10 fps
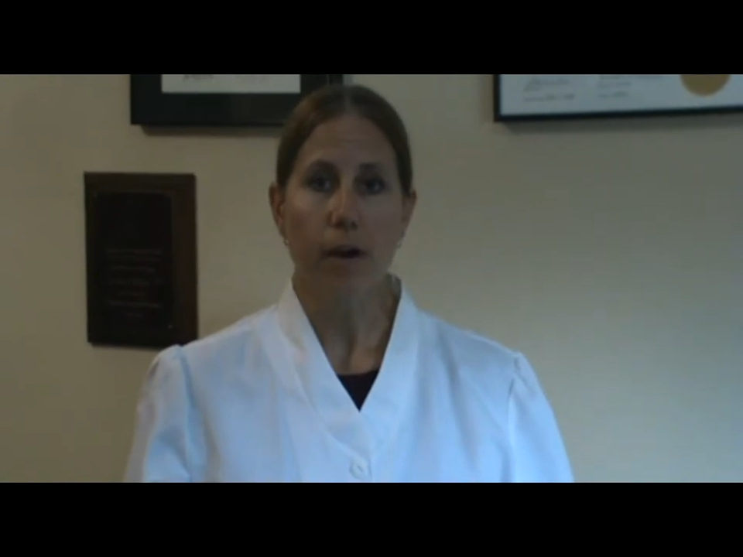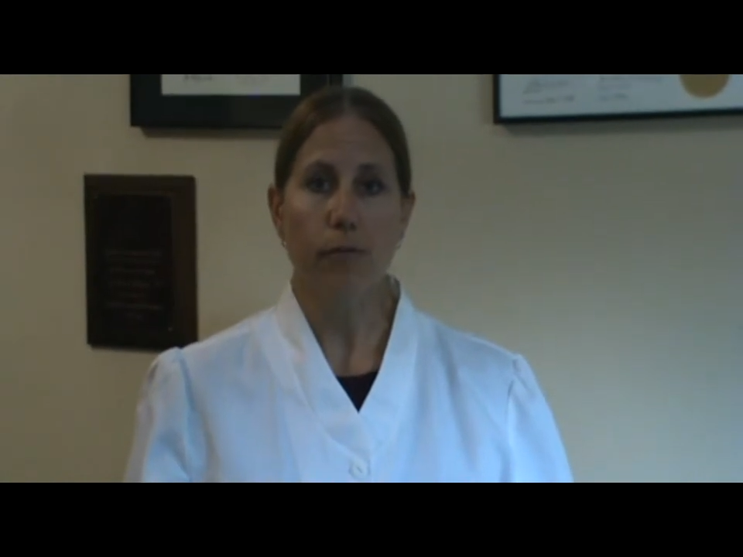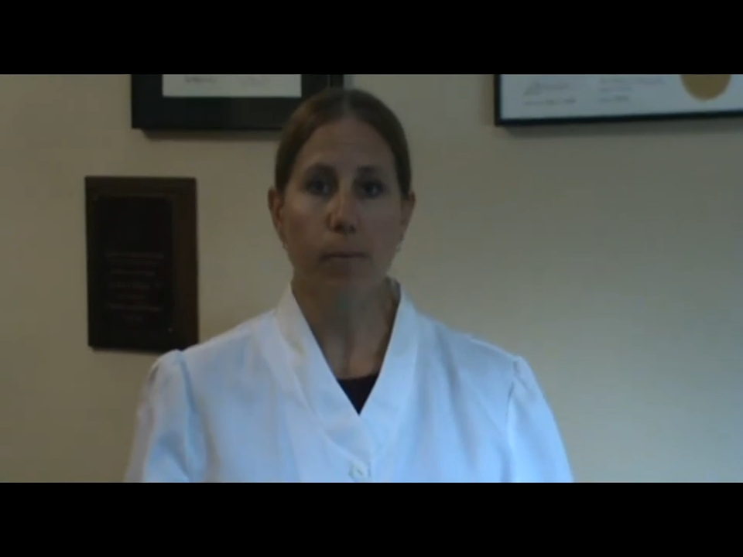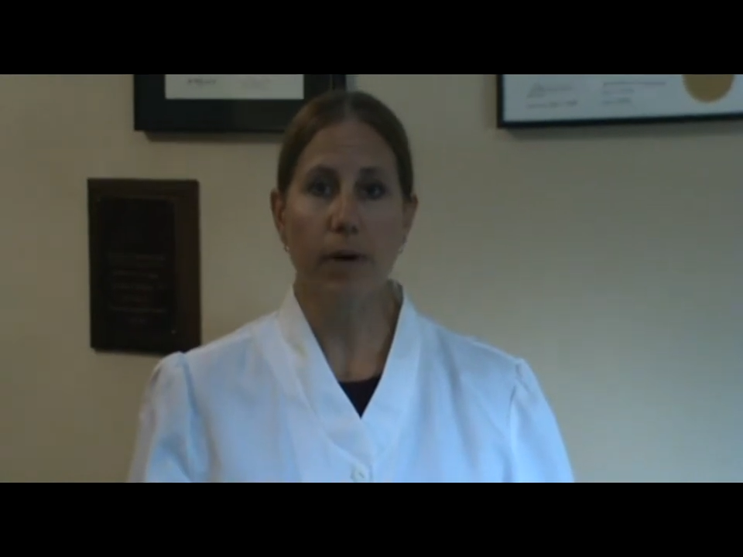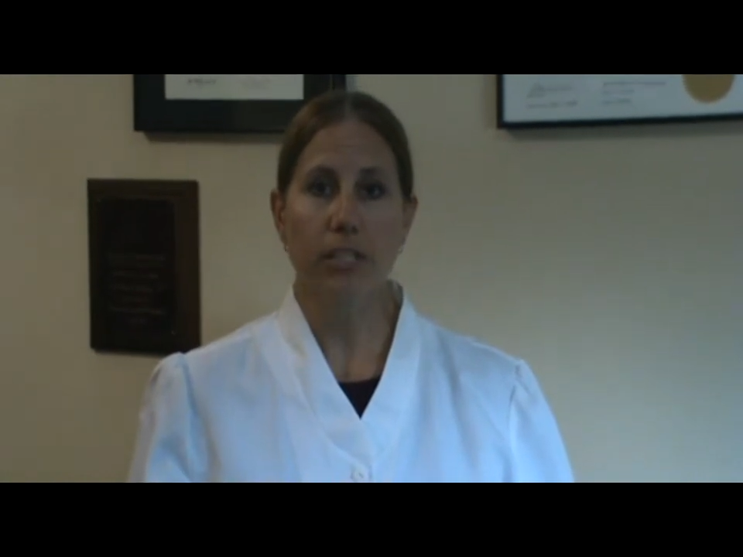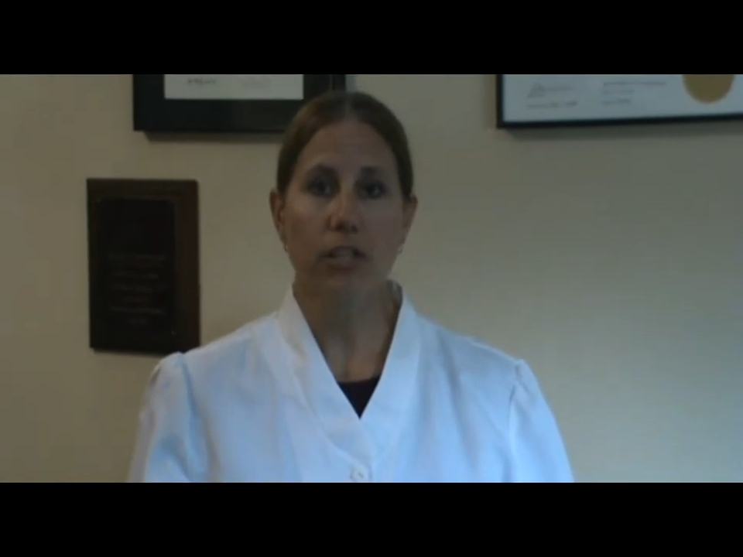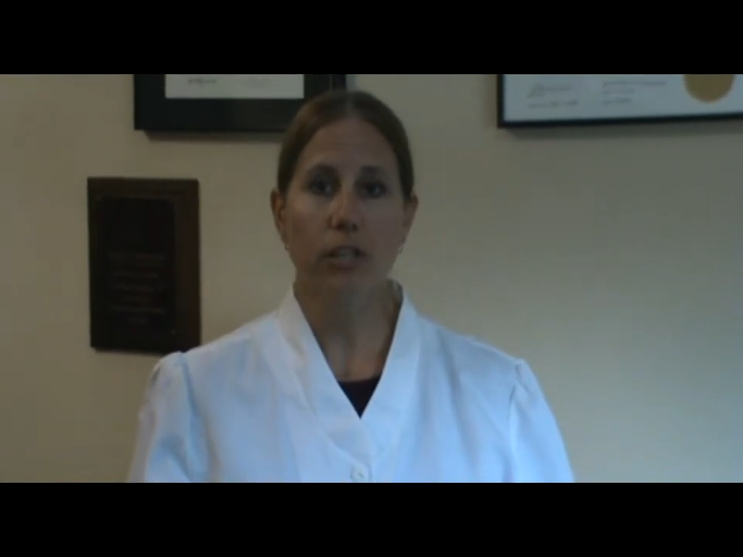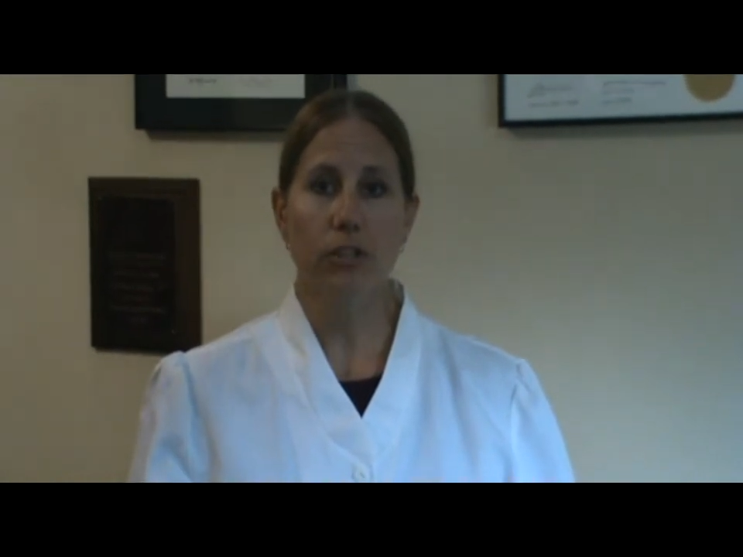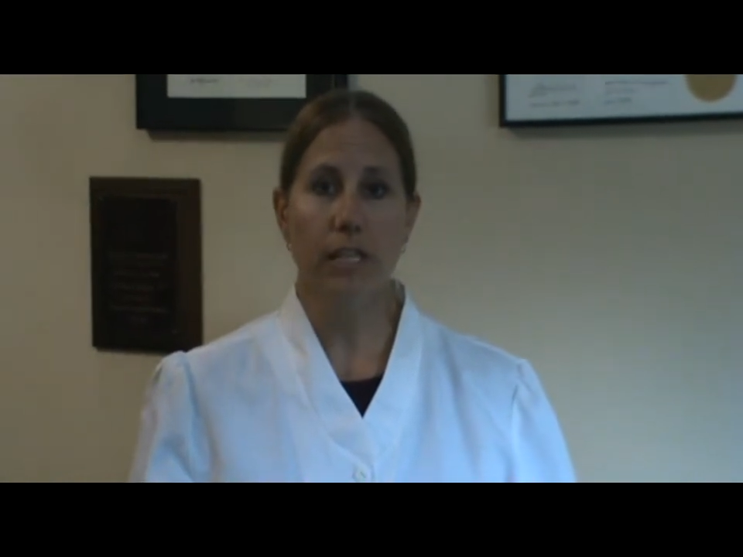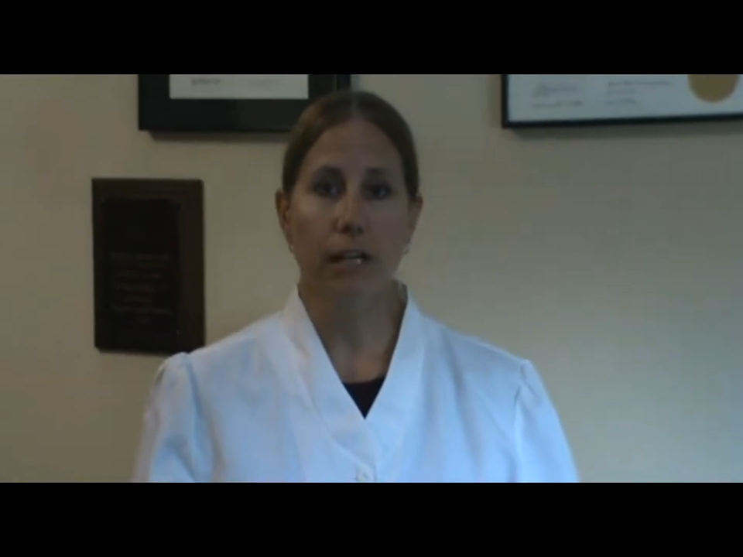for
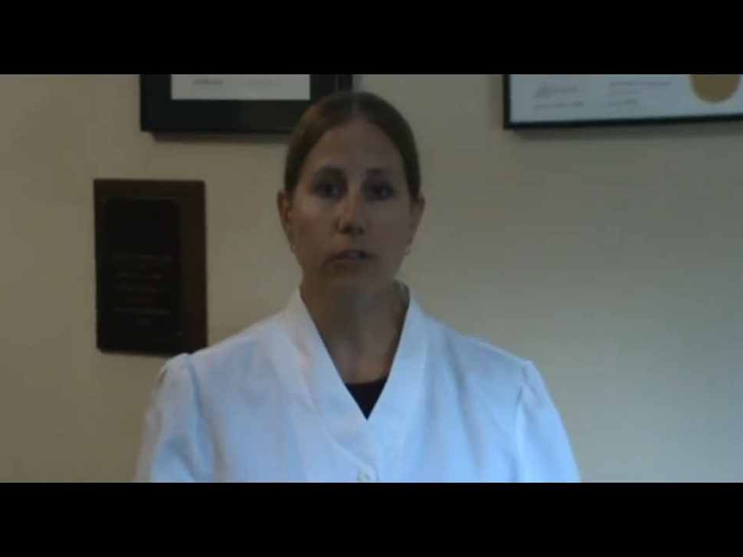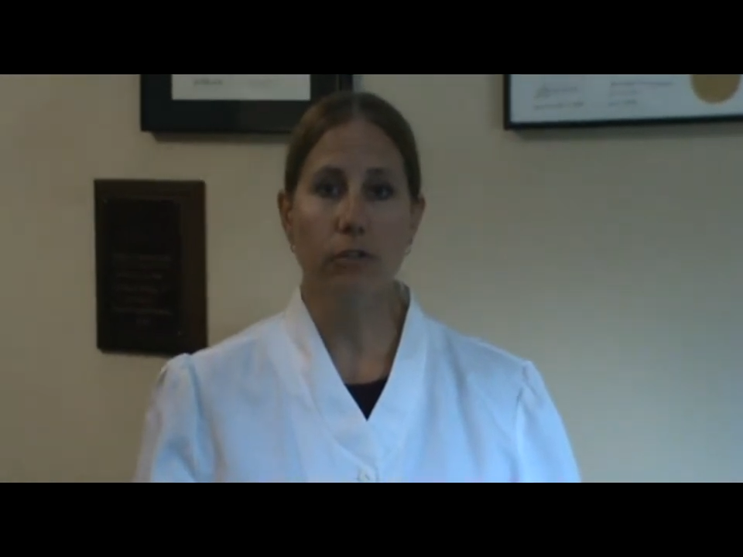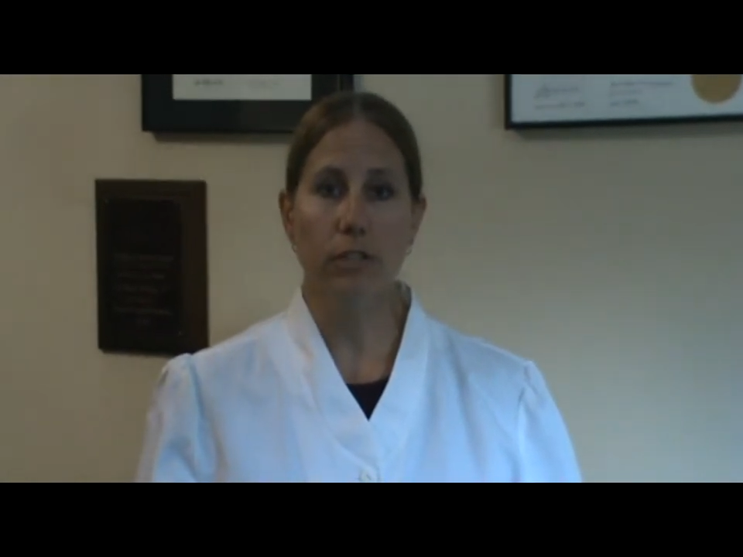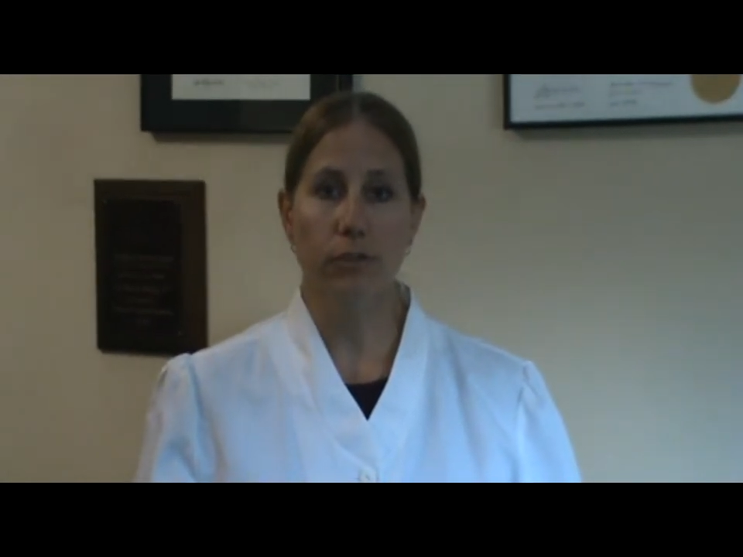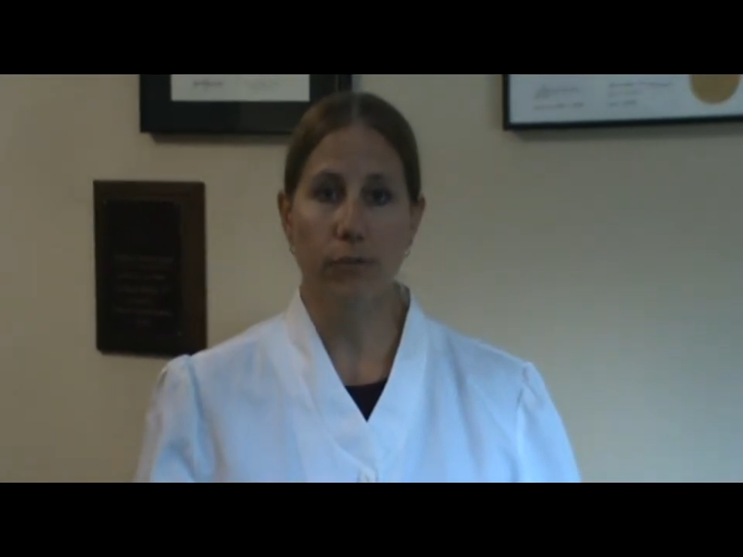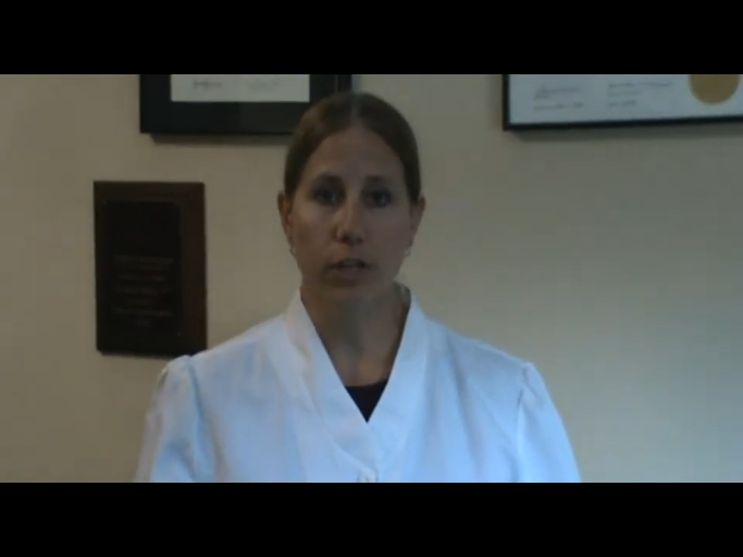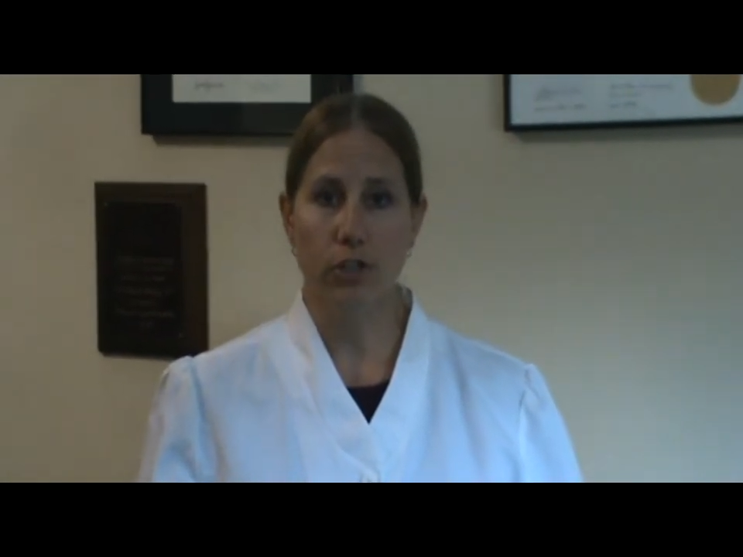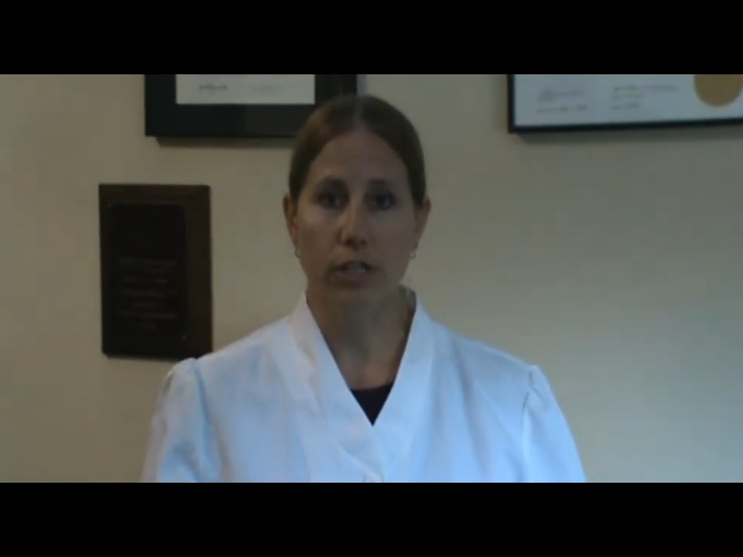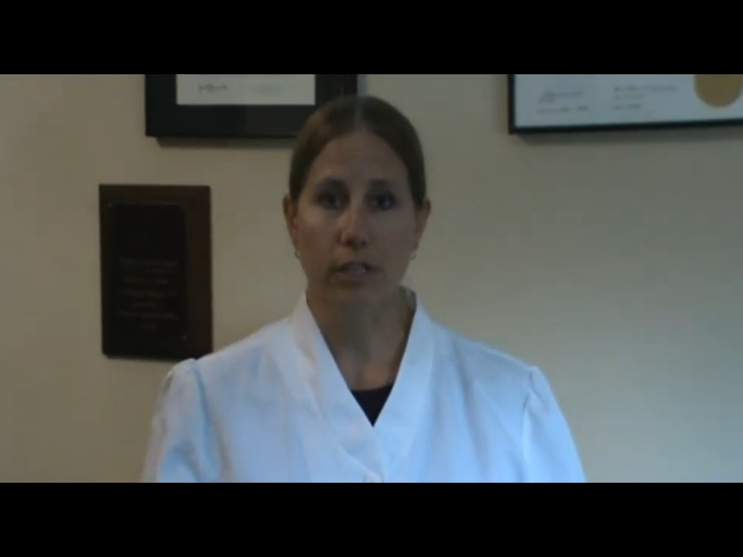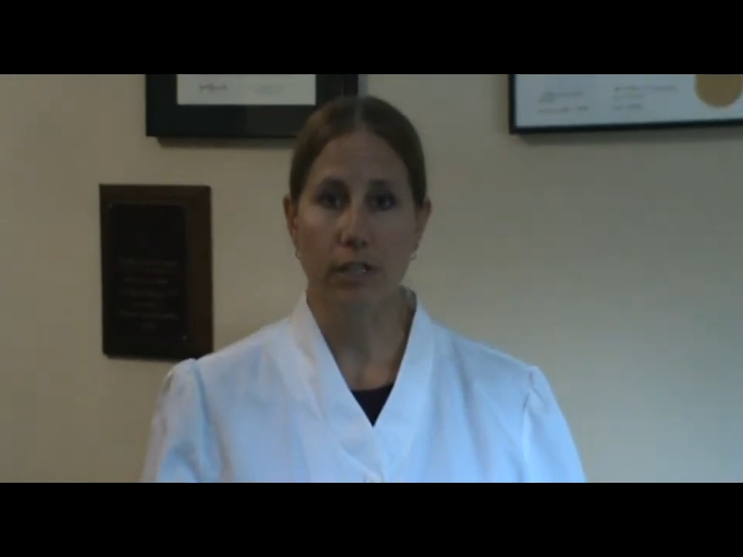musculoskeletal dysfunction.